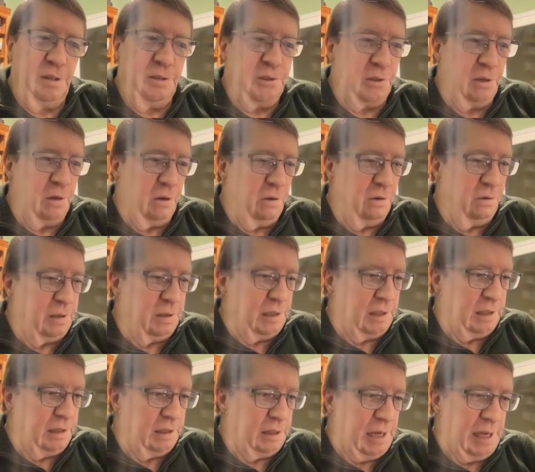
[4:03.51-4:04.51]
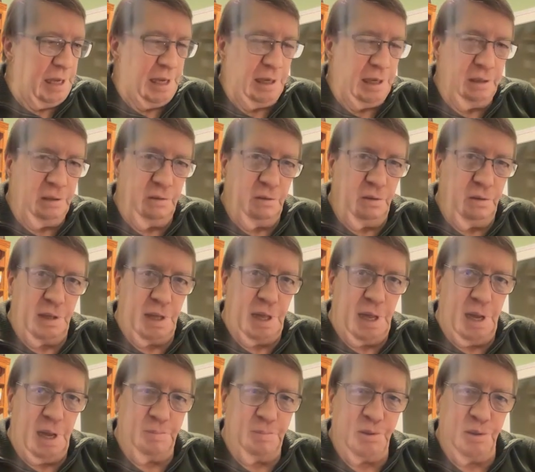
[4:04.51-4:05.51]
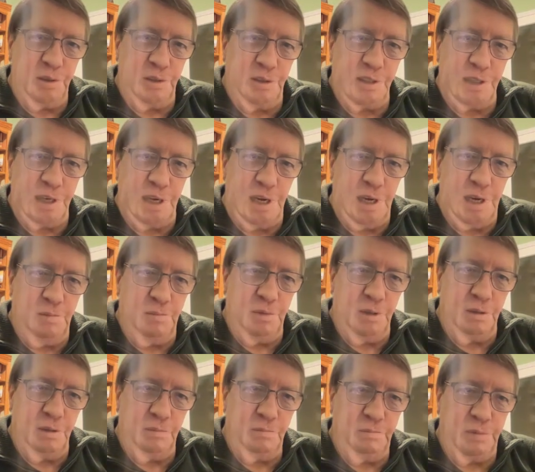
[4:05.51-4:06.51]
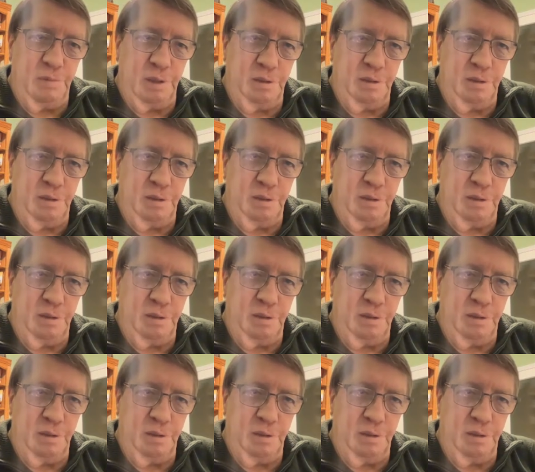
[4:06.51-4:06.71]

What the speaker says: So I had a little lapse in time that